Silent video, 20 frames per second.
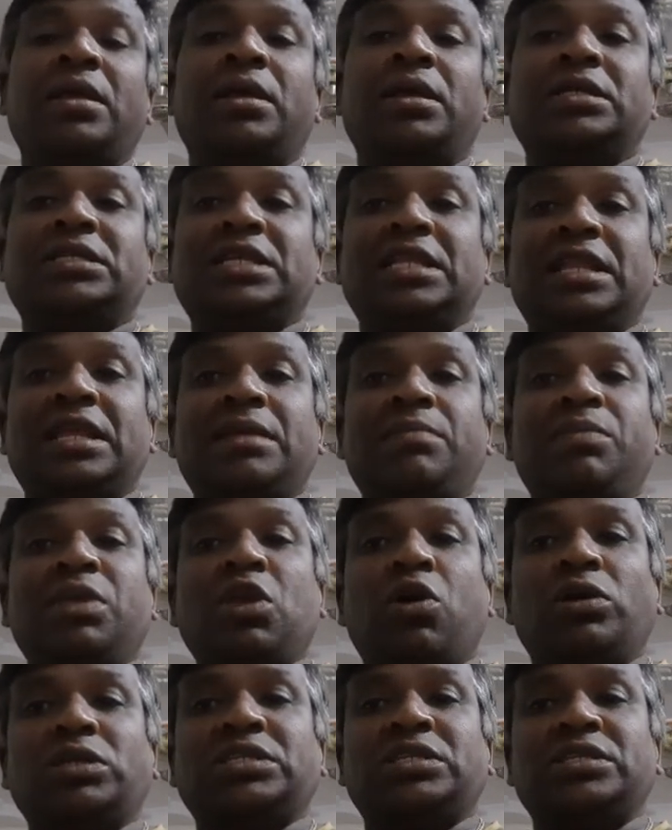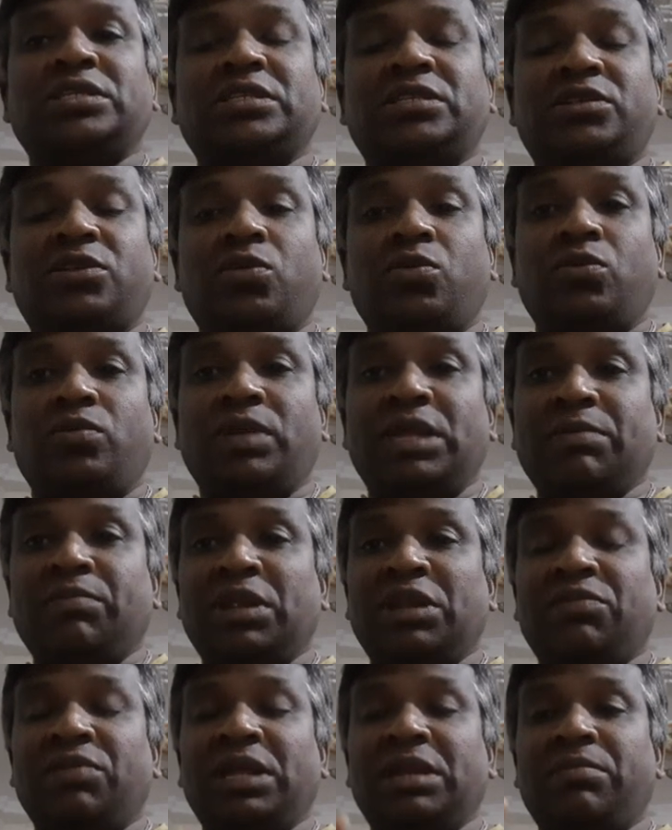See, the meiosis-II, in
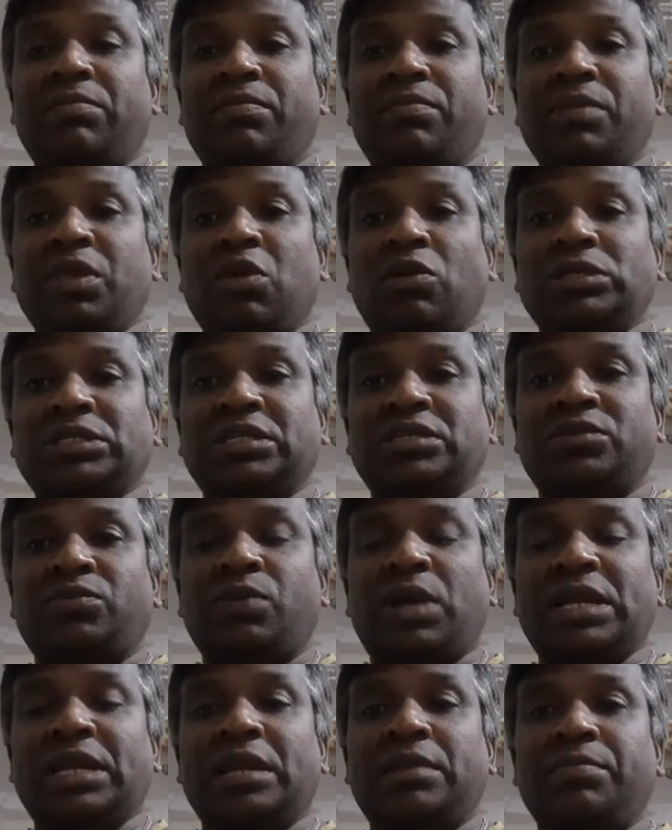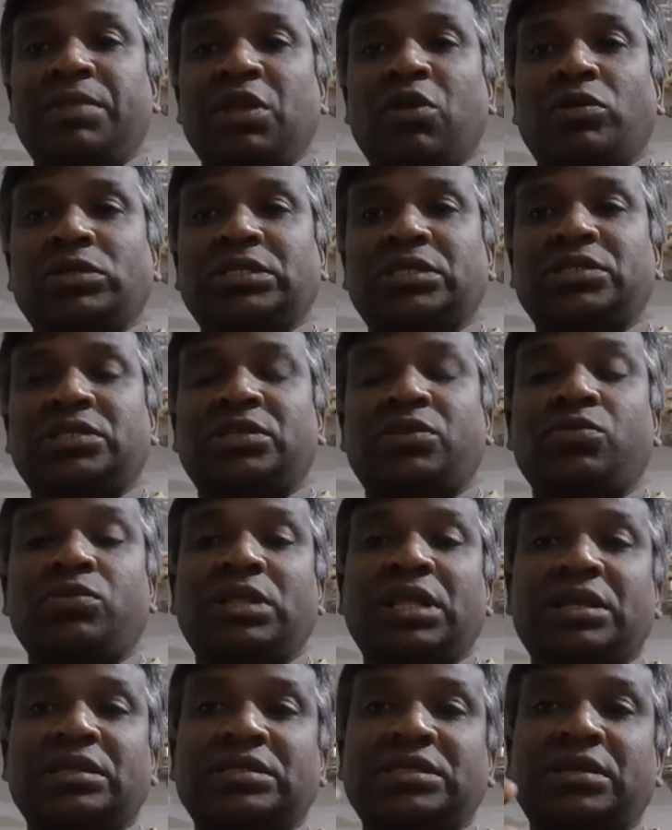between meiosis-I and meiosis-II,
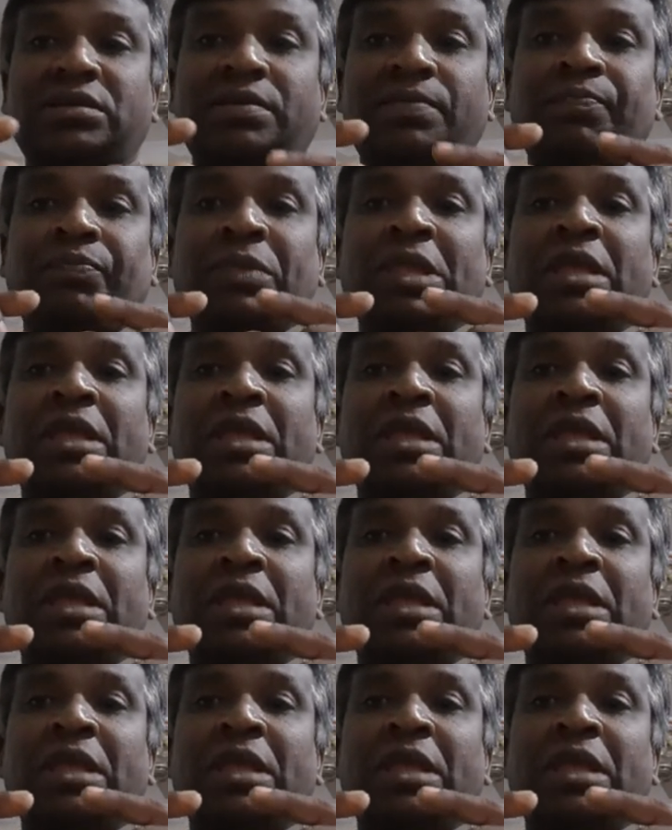there is a